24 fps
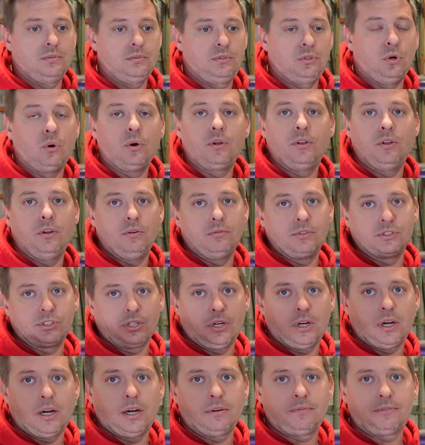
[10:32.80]
coilovers
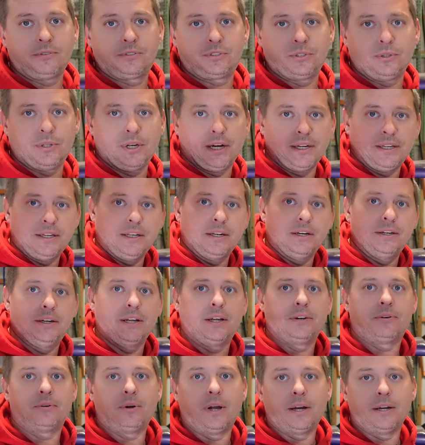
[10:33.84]
off so that I can get it
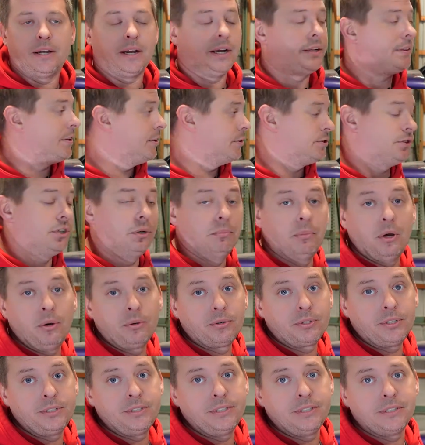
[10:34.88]
down to ride height. There's no
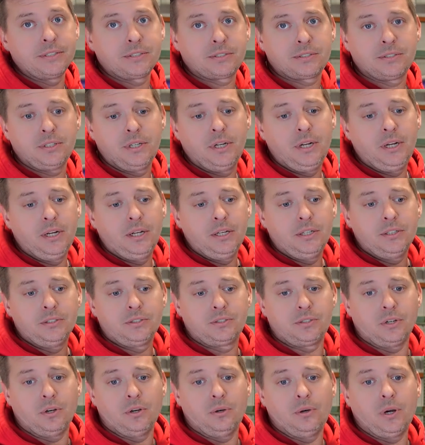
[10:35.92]
motor in this,
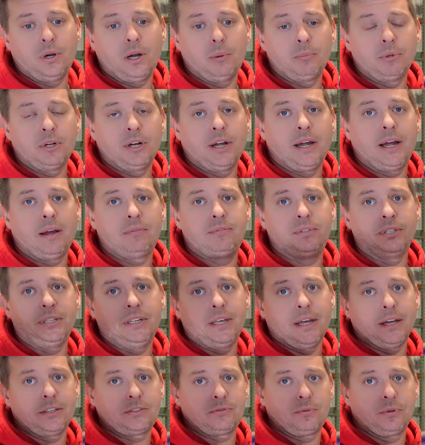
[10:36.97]
so I'm gonna have to
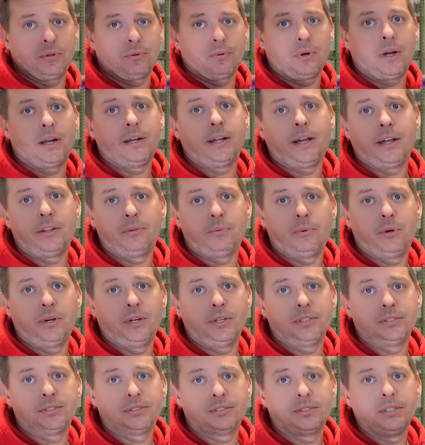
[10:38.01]
guess where the ride height
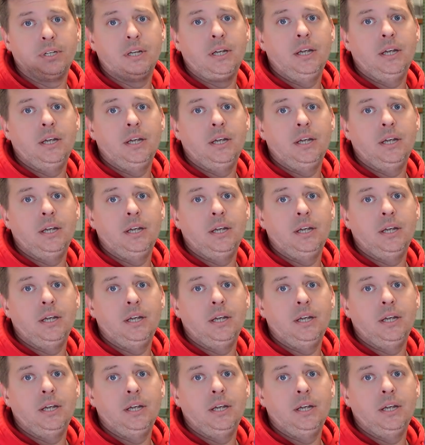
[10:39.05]
was.